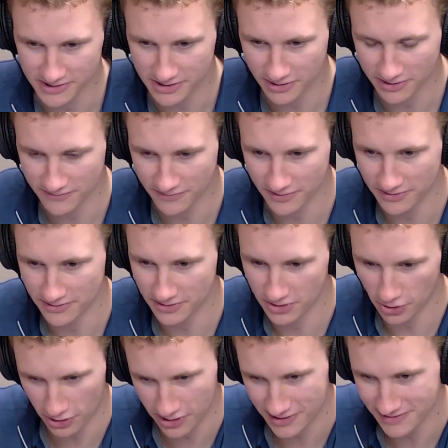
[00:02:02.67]
the Cleveland
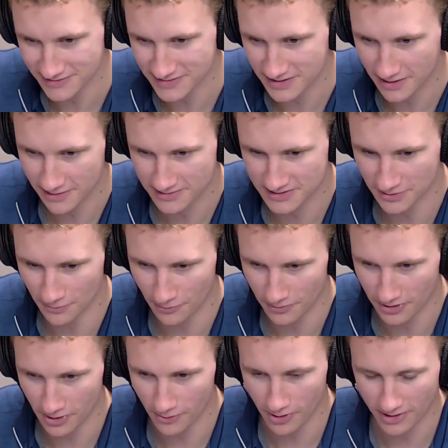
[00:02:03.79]
Guardians to
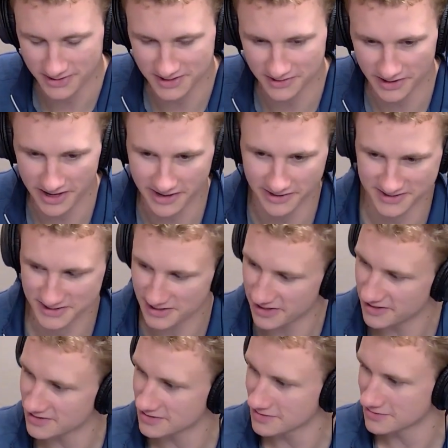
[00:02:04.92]
go on to the
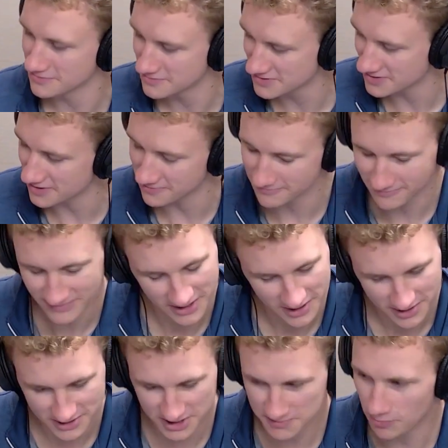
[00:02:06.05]
ALCS. So,
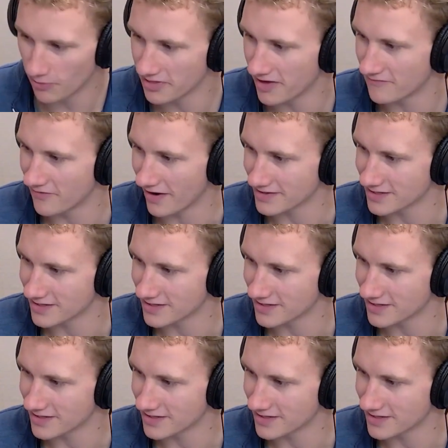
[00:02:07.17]
just pointing that